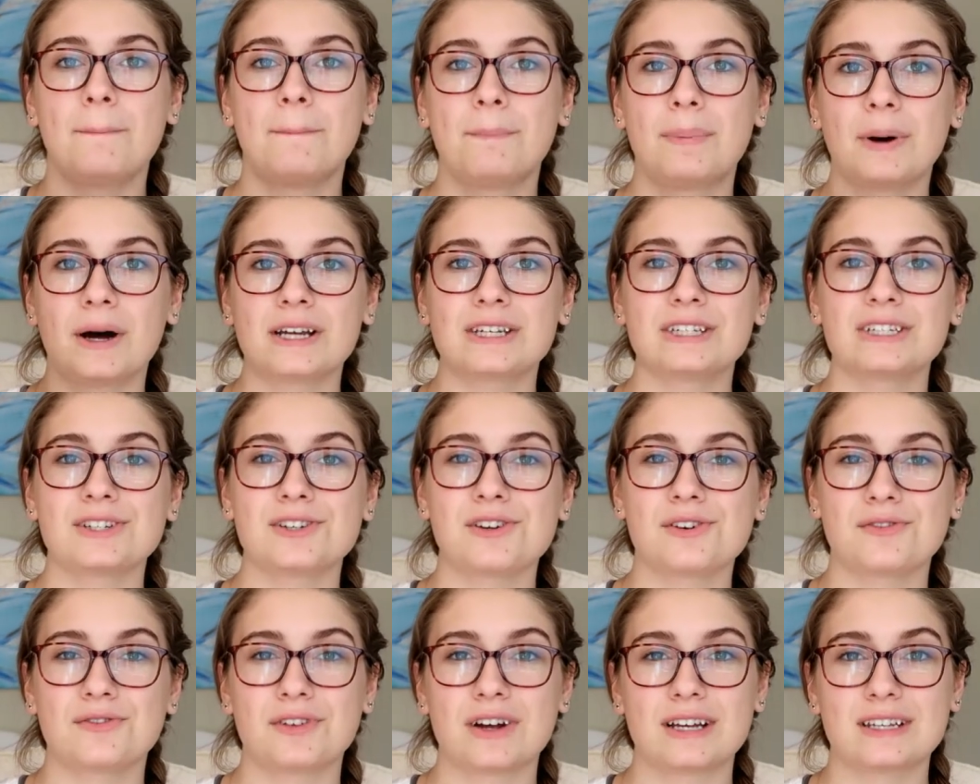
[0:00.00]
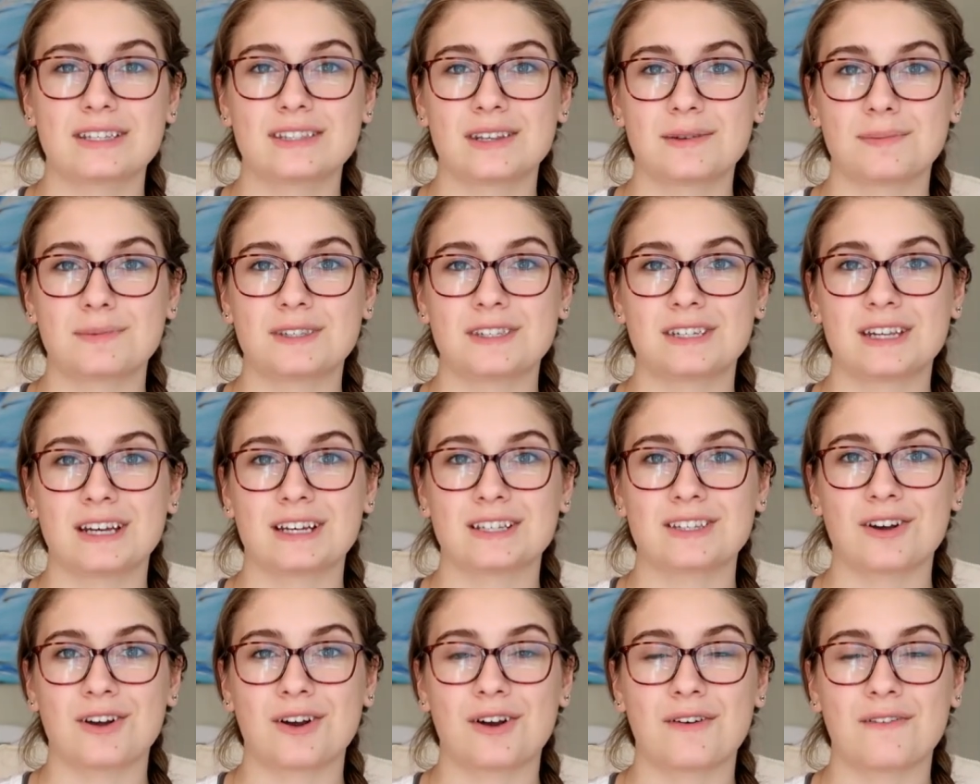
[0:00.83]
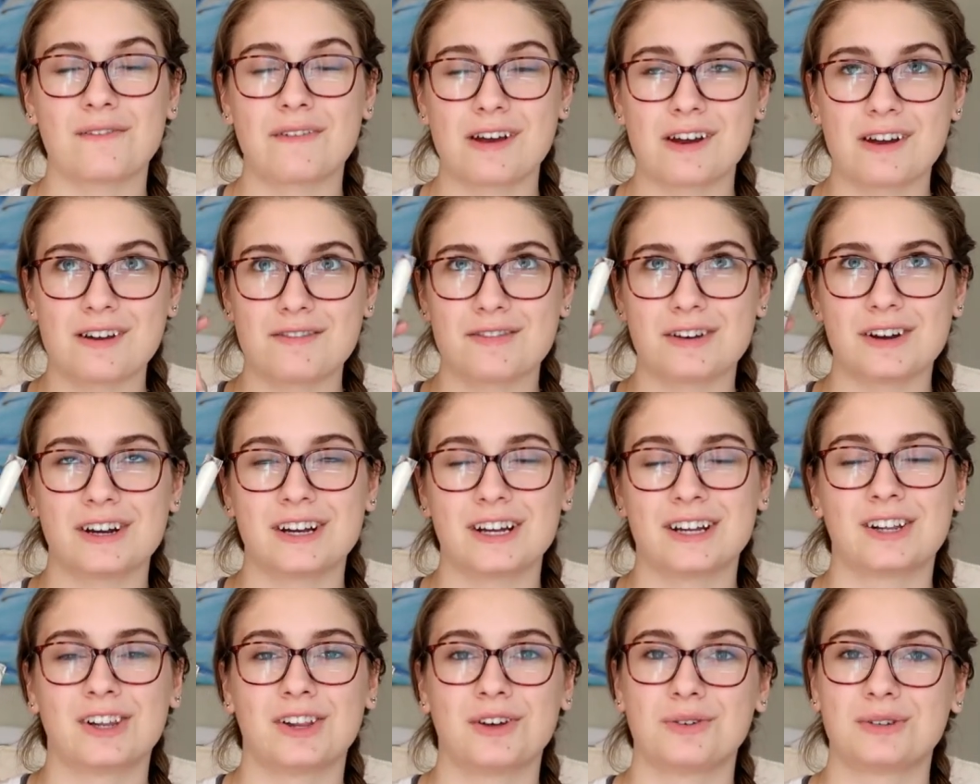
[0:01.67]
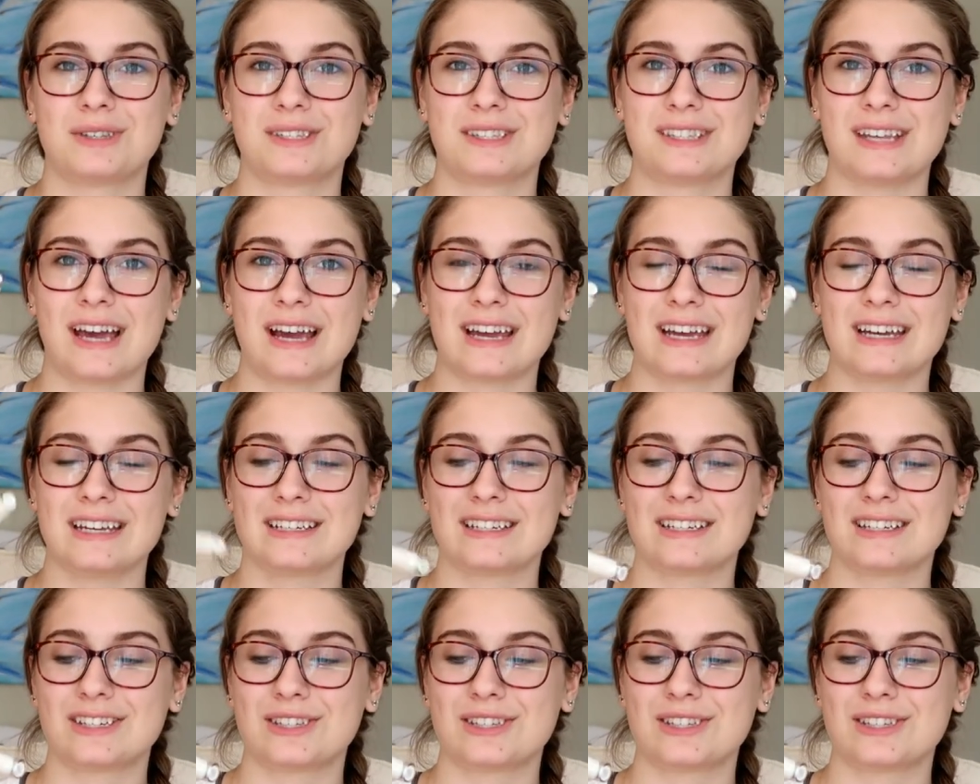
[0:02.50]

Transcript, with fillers: but your Vice lipsticks are a very, very close second.